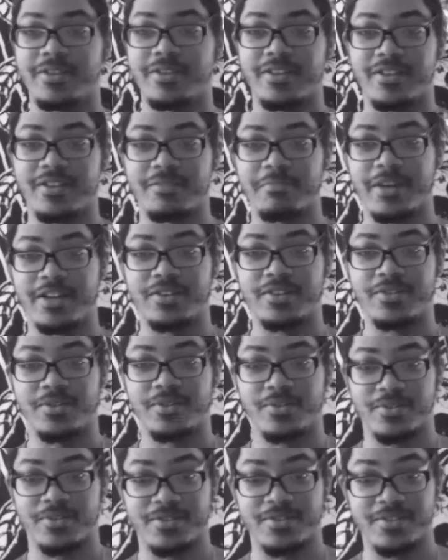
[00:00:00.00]
me and my
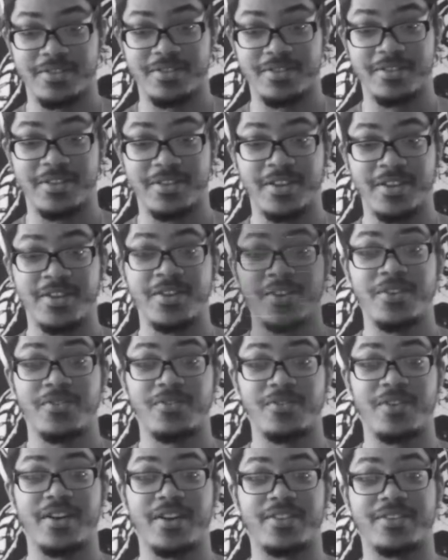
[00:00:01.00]
daughter's
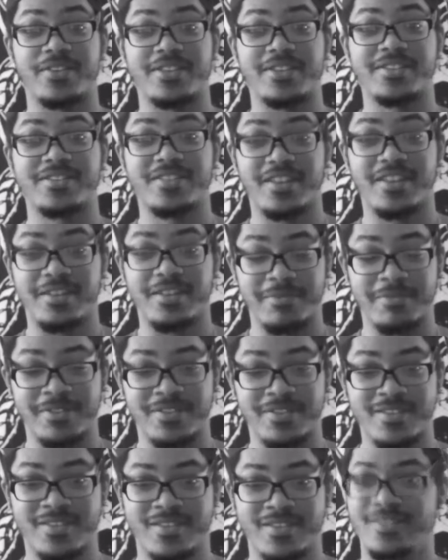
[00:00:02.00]
rather
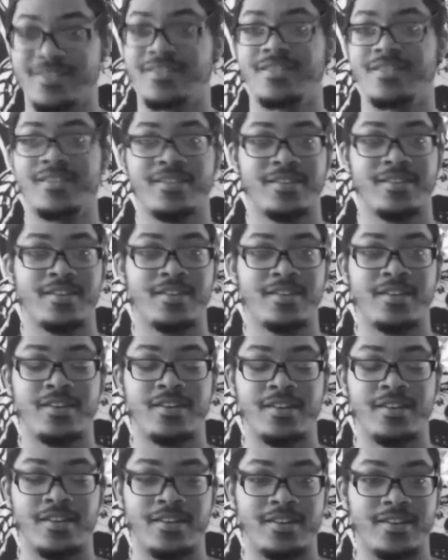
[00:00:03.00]
excitement,
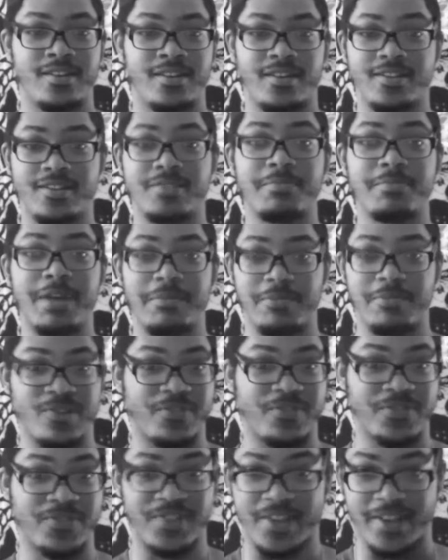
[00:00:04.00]
it's my
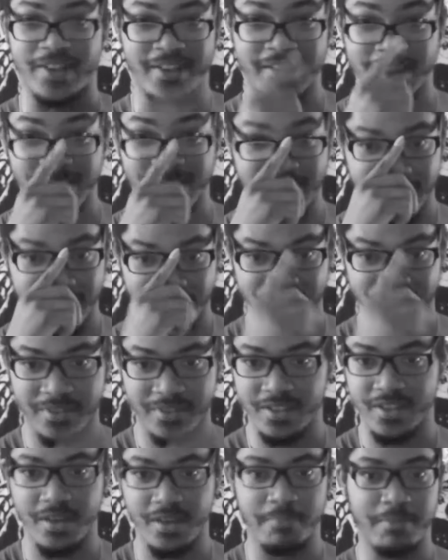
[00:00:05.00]
birthday.
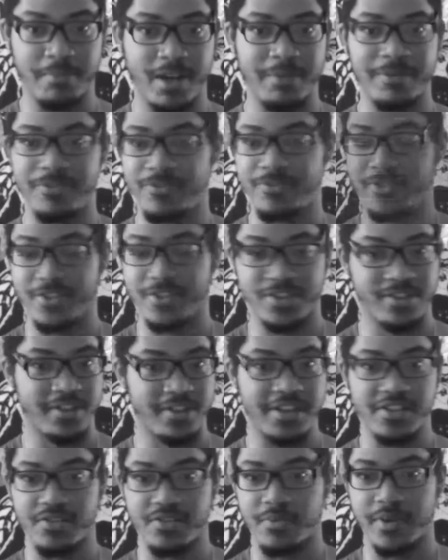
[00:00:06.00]
Yep, I'm
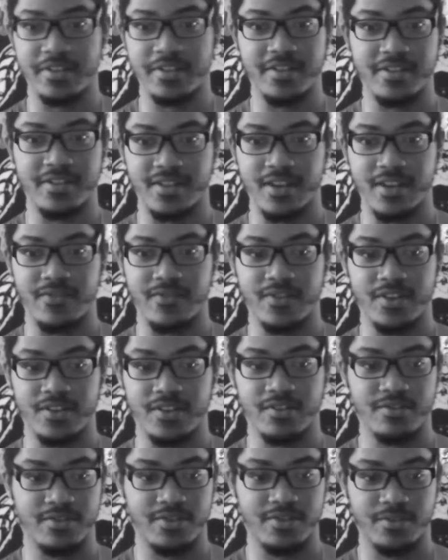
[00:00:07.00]
officially 27
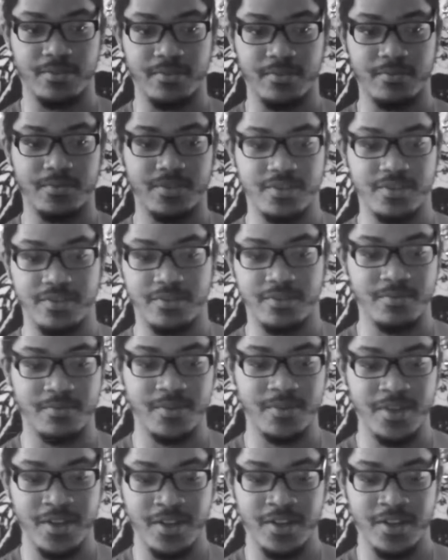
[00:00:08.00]
years old, so